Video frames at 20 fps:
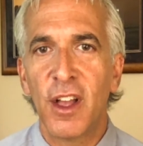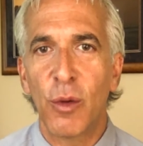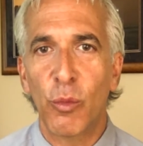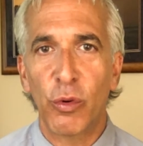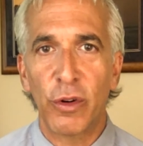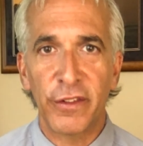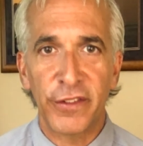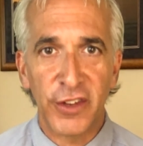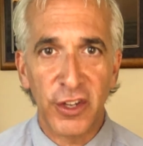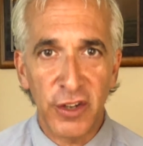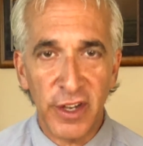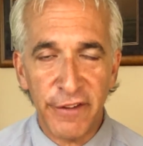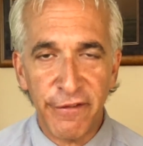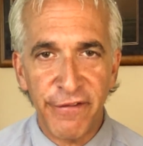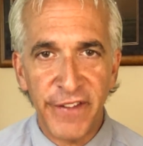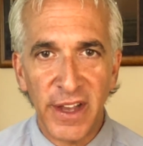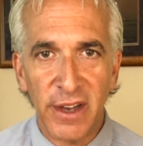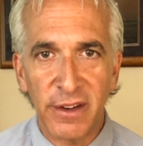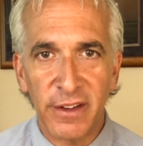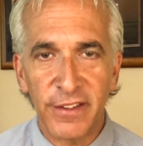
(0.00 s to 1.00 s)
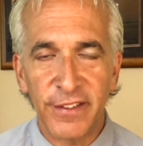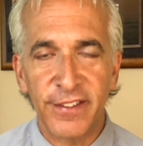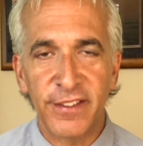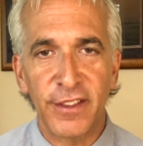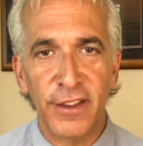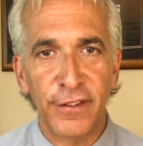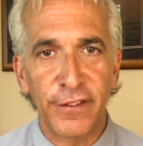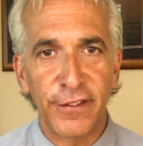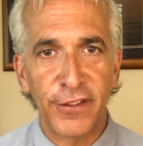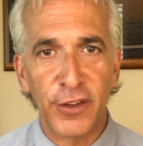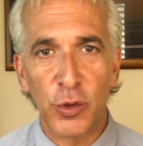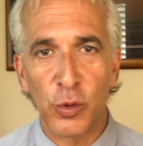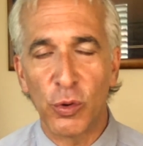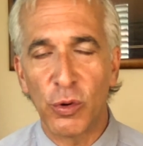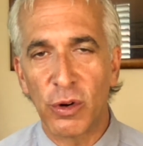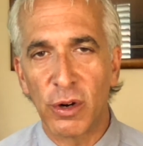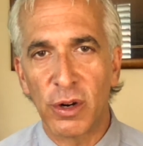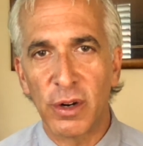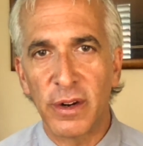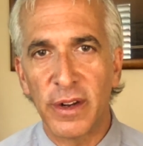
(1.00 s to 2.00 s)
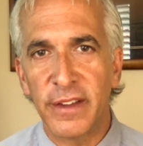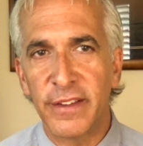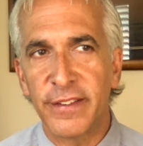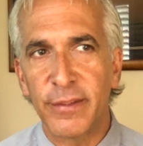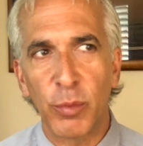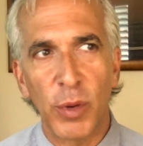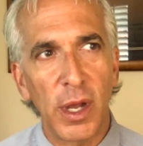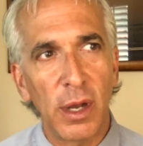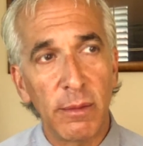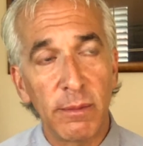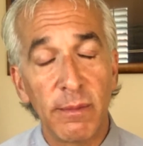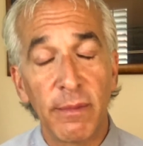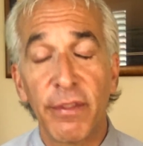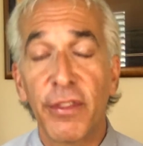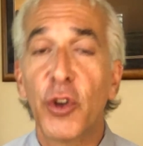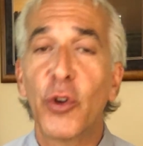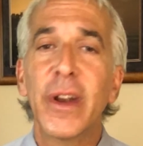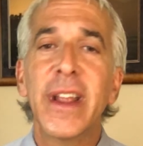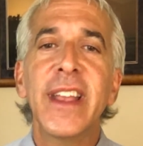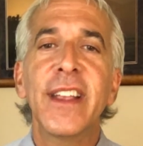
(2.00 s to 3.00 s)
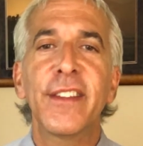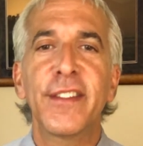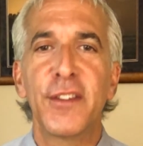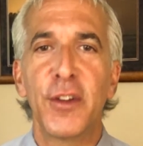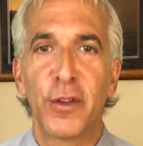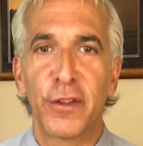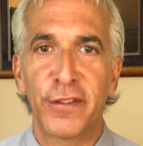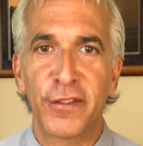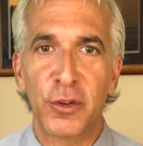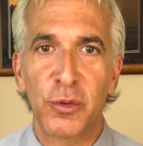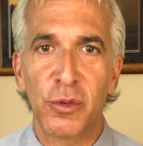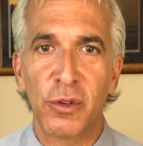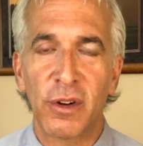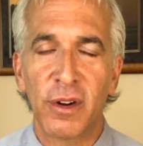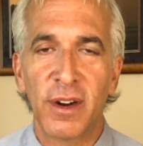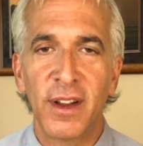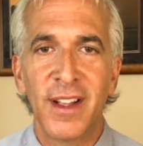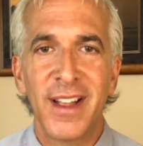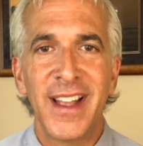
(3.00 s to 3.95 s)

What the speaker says: Whereas Goodfellas, the score is, well, there is no score.